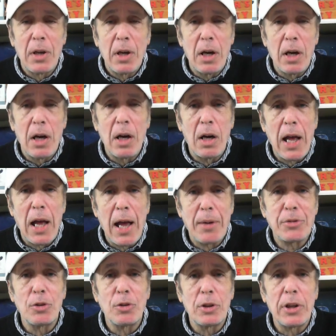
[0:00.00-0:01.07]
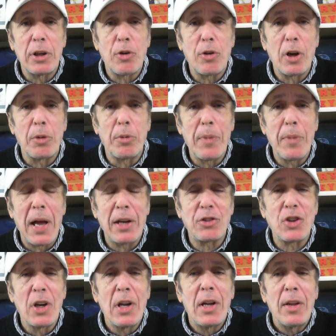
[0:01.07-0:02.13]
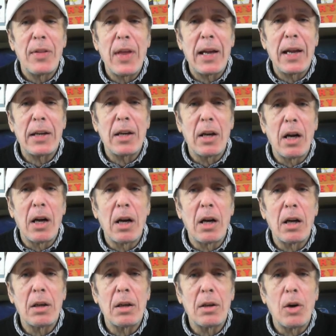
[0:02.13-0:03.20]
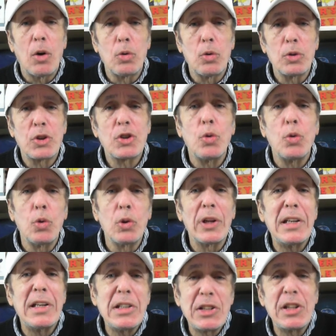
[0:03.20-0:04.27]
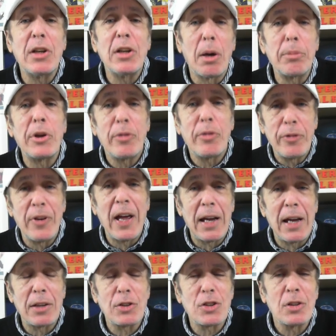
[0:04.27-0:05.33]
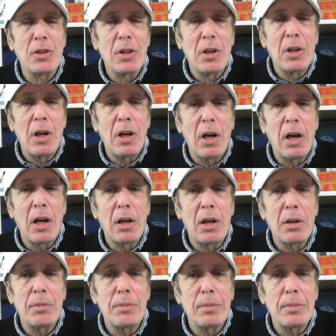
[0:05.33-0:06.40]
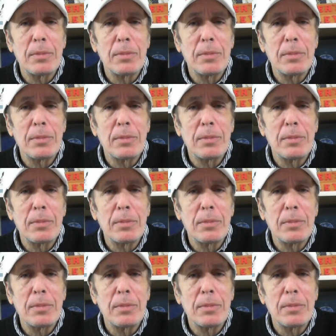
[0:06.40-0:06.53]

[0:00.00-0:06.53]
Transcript: Absolutely incredible match that old school ECW fans and